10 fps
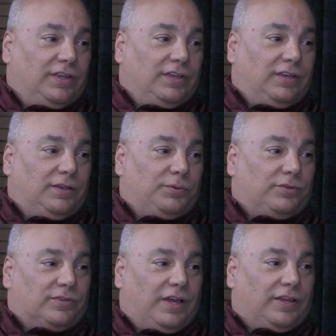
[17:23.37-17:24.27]
It
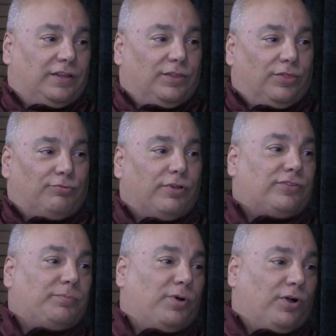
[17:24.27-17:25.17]
was kind of thrust
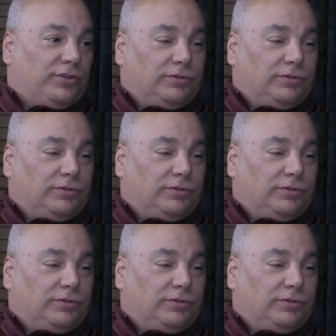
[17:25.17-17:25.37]
upon you.